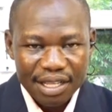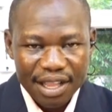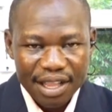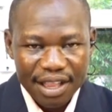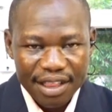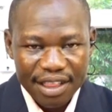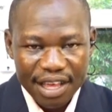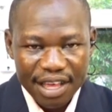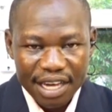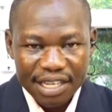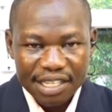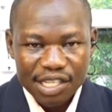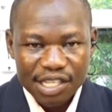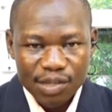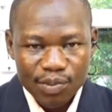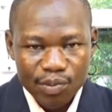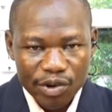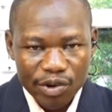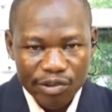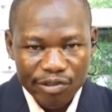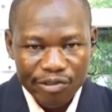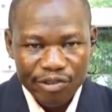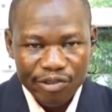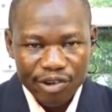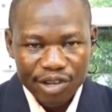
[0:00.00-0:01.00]
That is
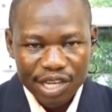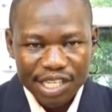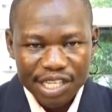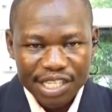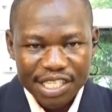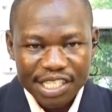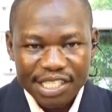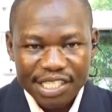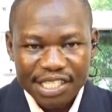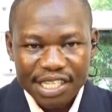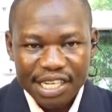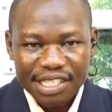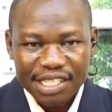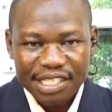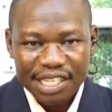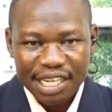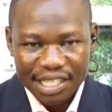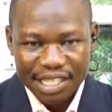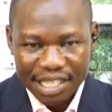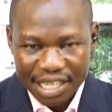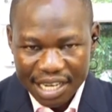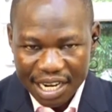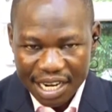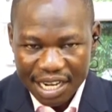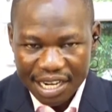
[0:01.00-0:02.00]
both for the teachers
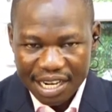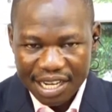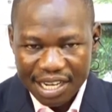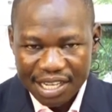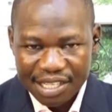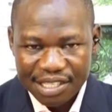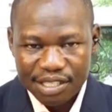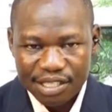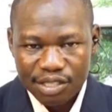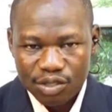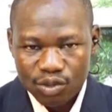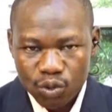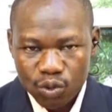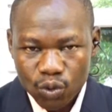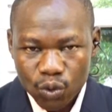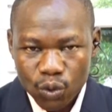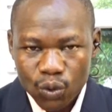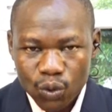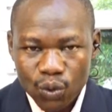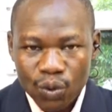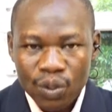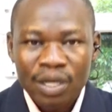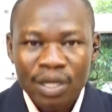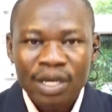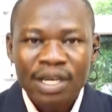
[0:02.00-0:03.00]
and the learners.
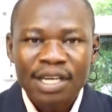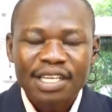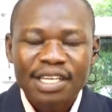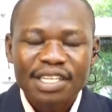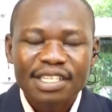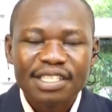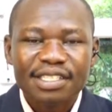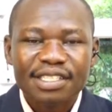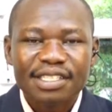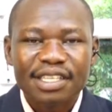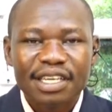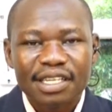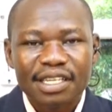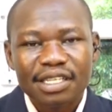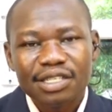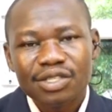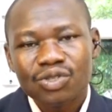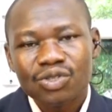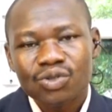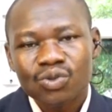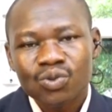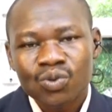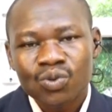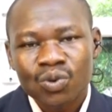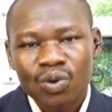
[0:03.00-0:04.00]
2 is the
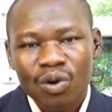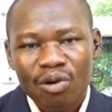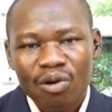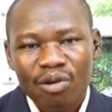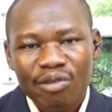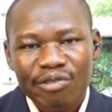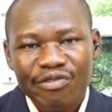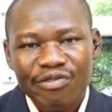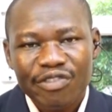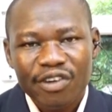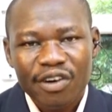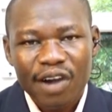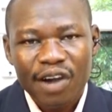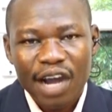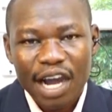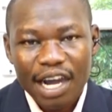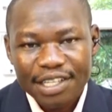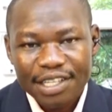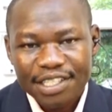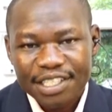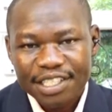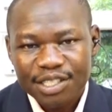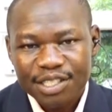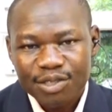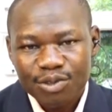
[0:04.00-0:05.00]
issue of
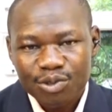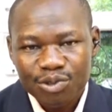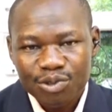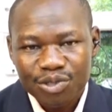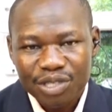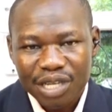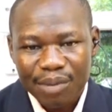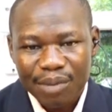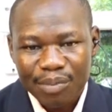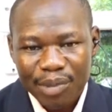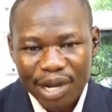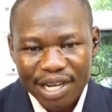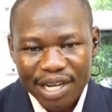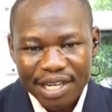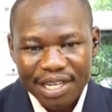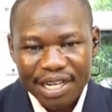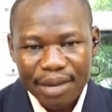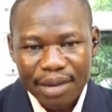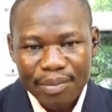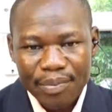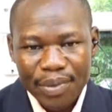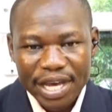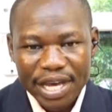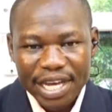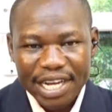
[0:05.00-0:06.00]
attitude among
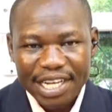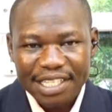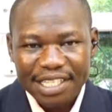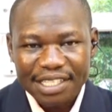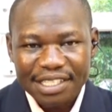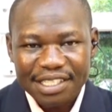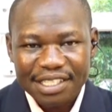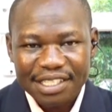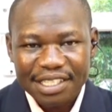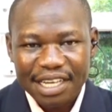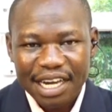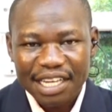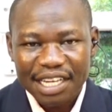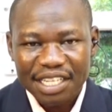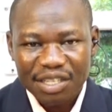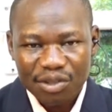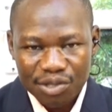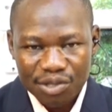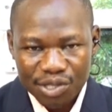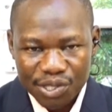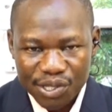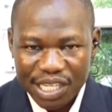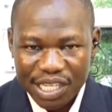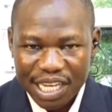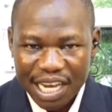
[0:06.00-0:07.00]
parents and
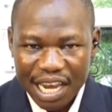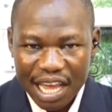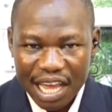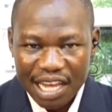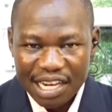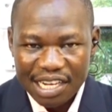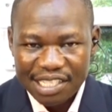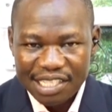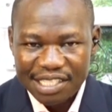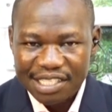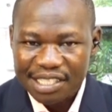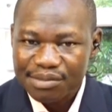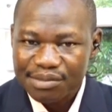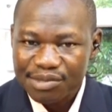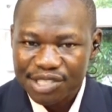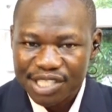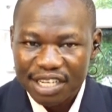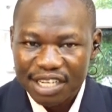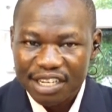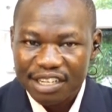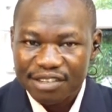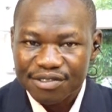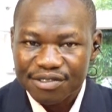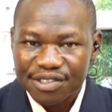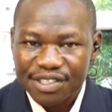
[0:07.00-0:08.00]
also the learners
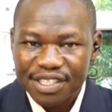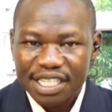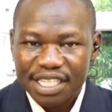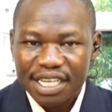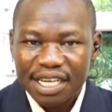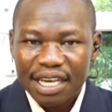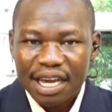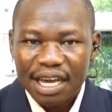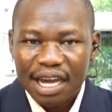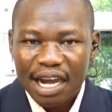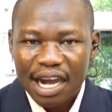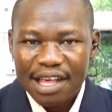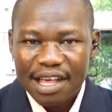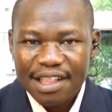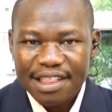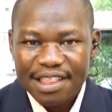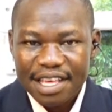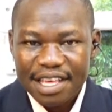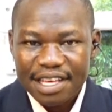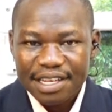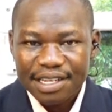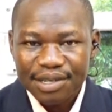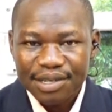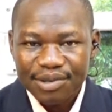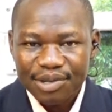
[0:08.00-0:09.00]
themselves. Are
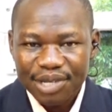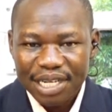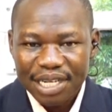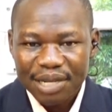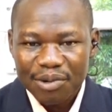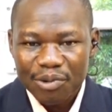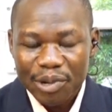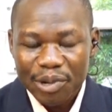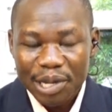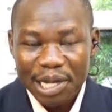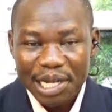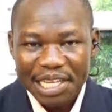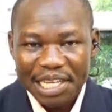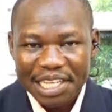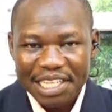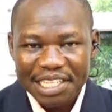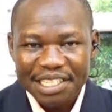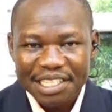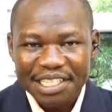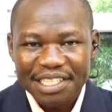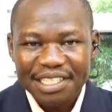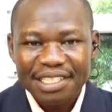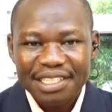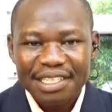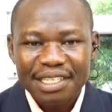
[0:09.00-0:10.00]
they really
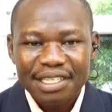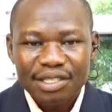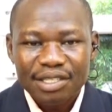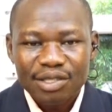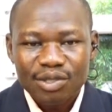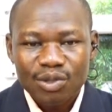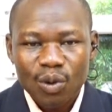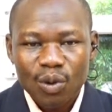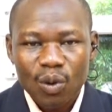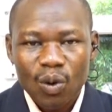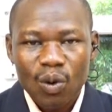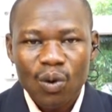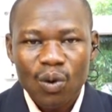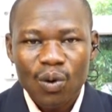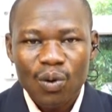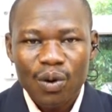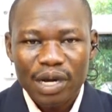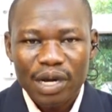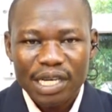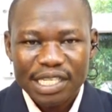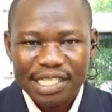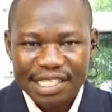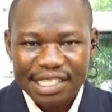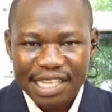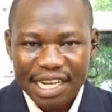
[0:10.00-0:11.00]
willing
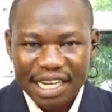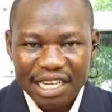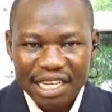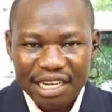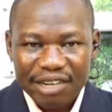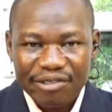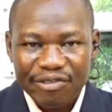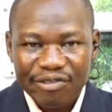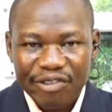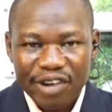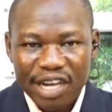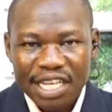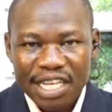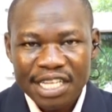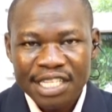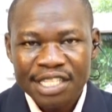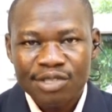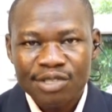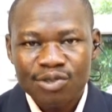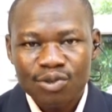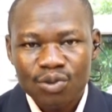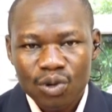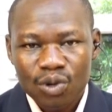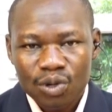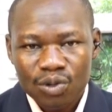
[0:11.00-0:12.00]
to
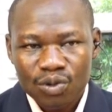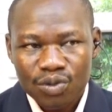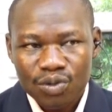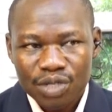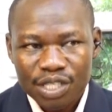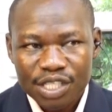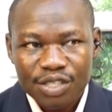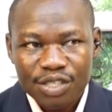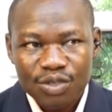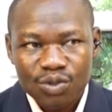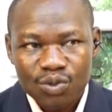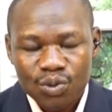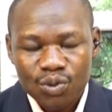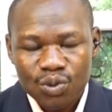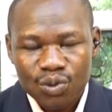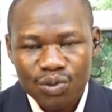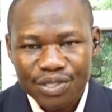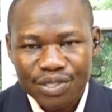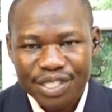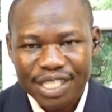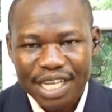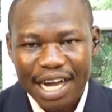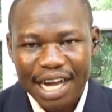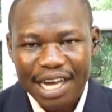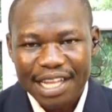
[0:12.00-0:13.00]
sacrifice to go to these
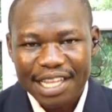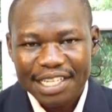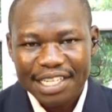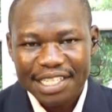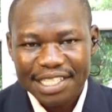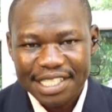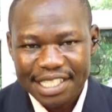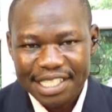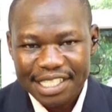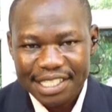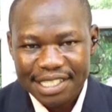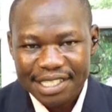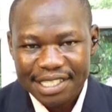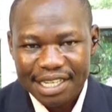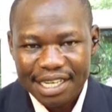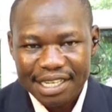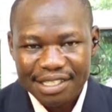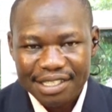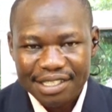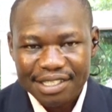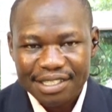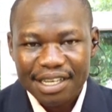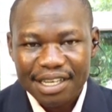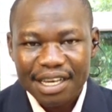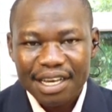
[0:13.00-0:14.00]
schools? Are the
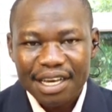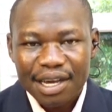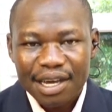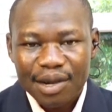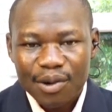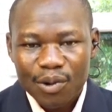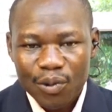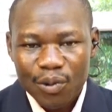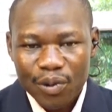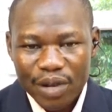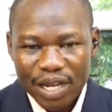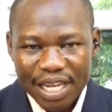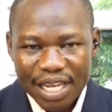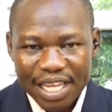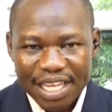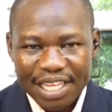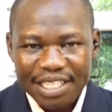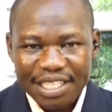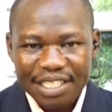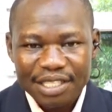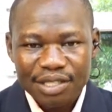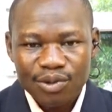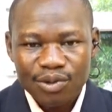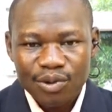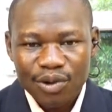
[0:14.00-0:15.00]
teachers
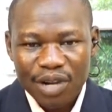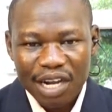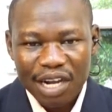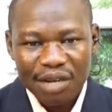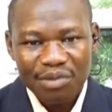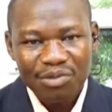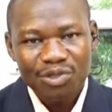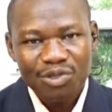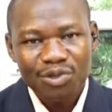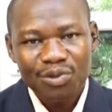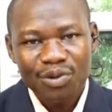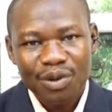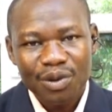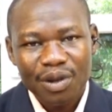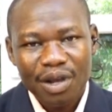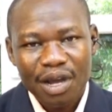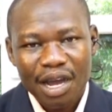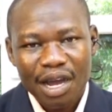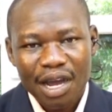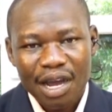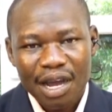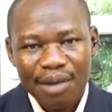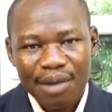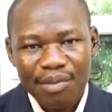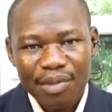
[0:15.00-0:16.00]
willing to come
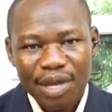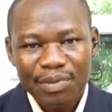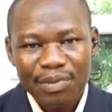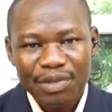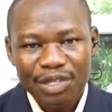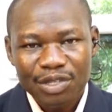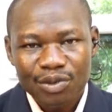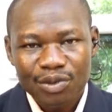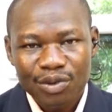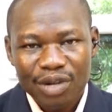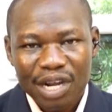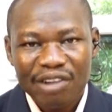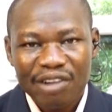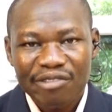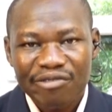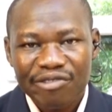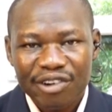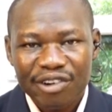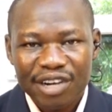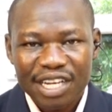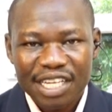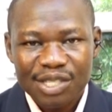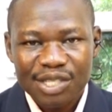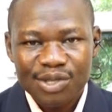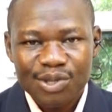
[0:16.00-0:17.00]
to maybe to come
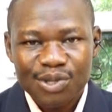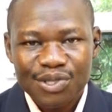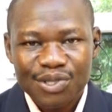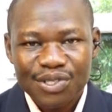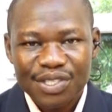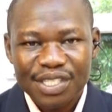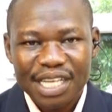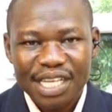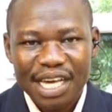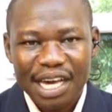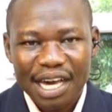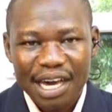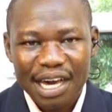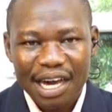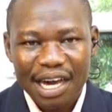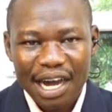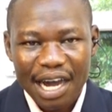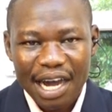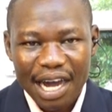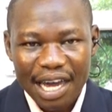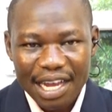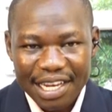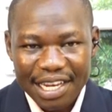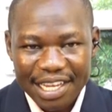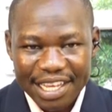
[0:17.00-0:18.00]
for lessons
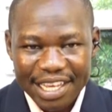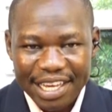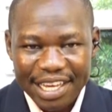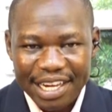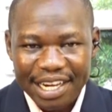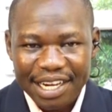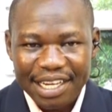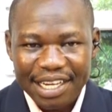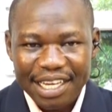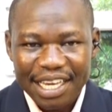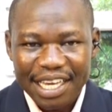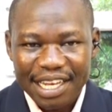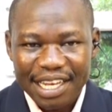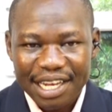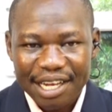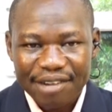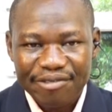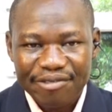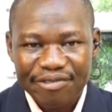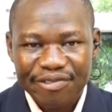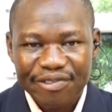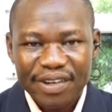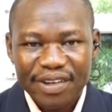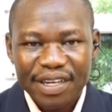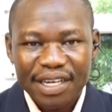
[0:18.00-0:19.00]
earlier
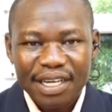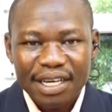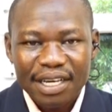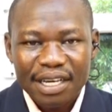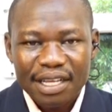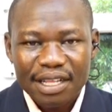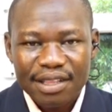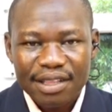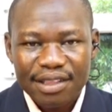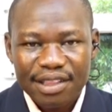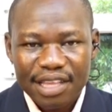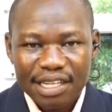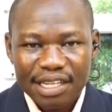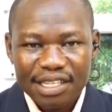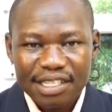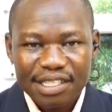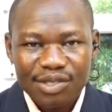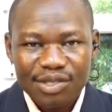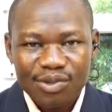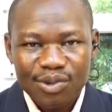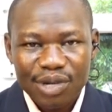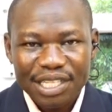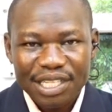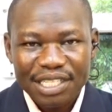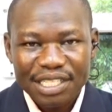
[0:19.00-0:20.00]
enough? That
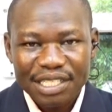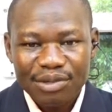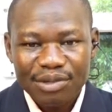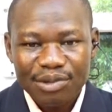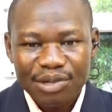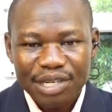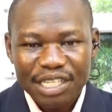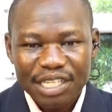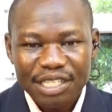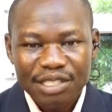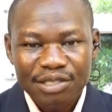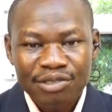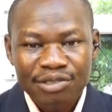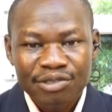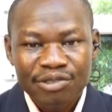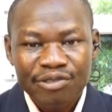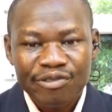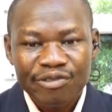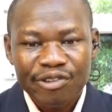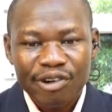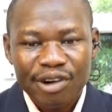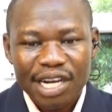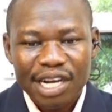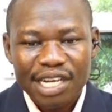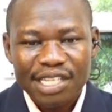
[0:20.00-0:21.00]
is one thing we really need
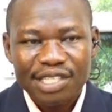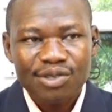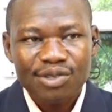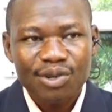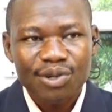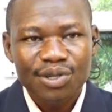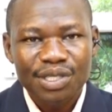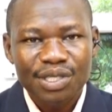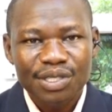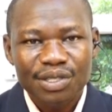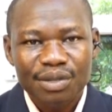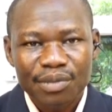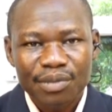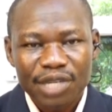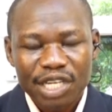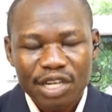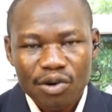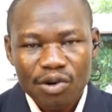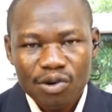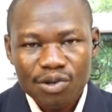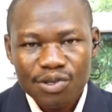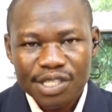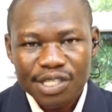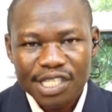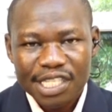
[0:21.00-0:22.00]
to focus on,
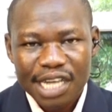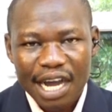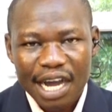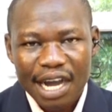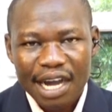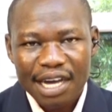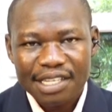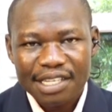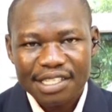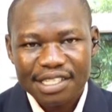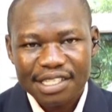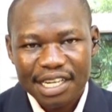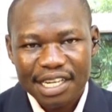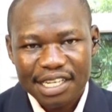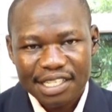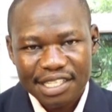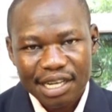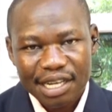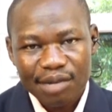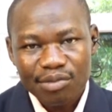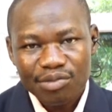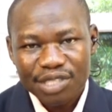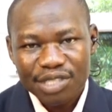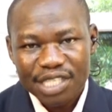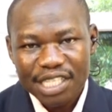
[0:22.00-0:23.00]
because there are
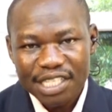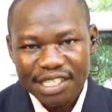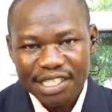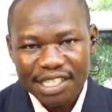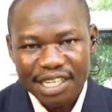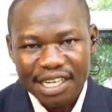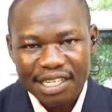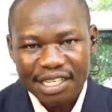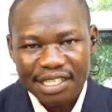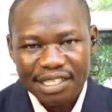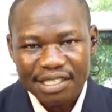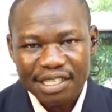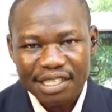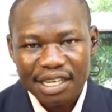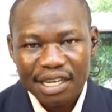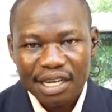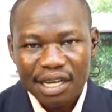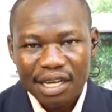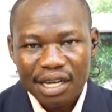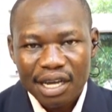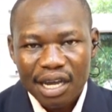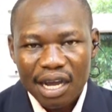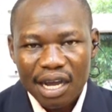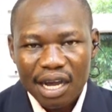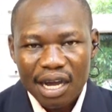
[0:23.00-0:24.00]
some teachers
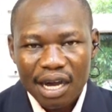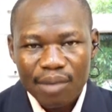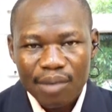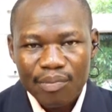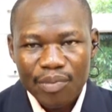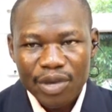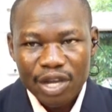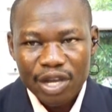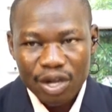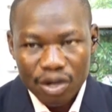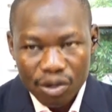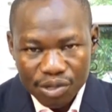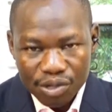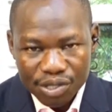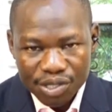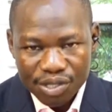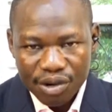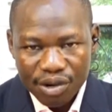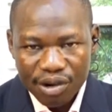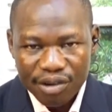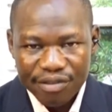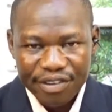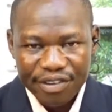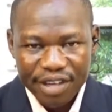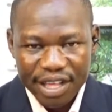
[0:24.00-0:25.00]
because
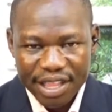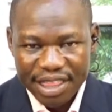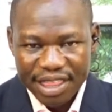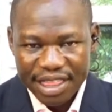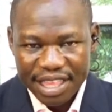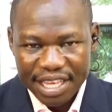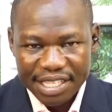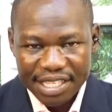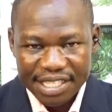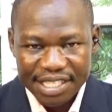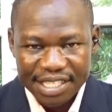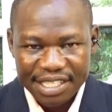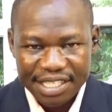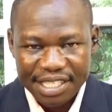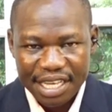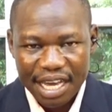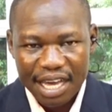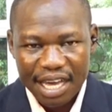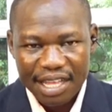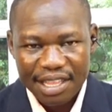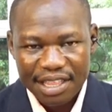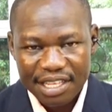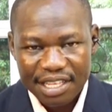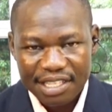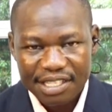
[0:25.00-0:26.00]
of this
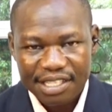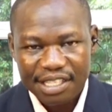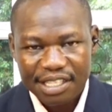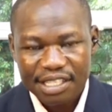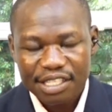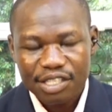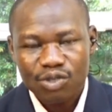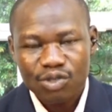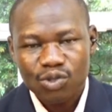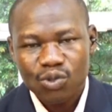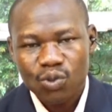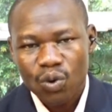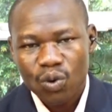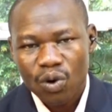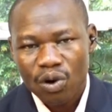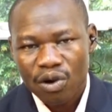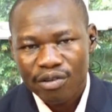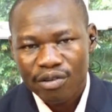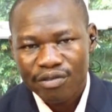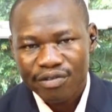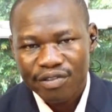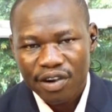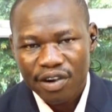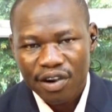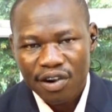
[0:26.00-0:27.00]
issue
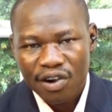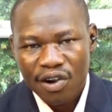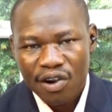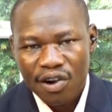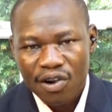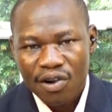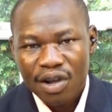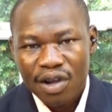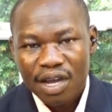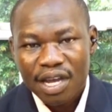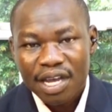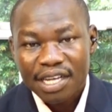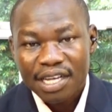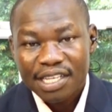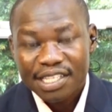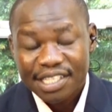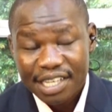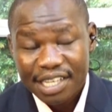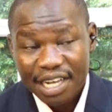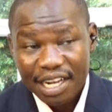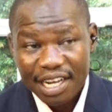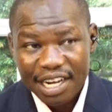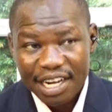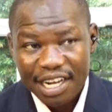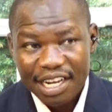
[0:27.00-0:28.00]
of
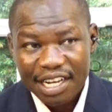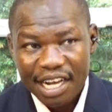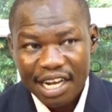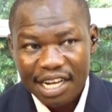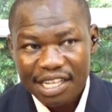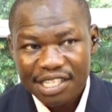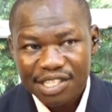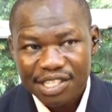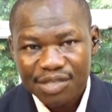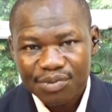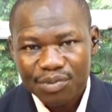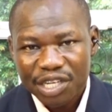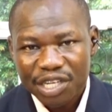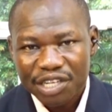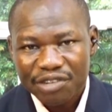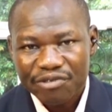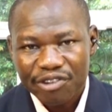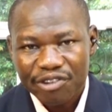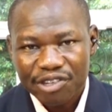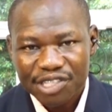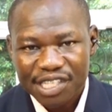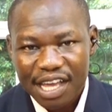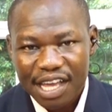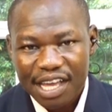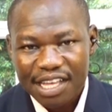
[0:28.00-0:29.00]
salary enhancement
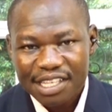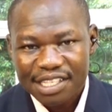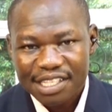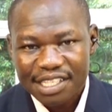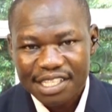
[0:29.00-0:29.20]
for science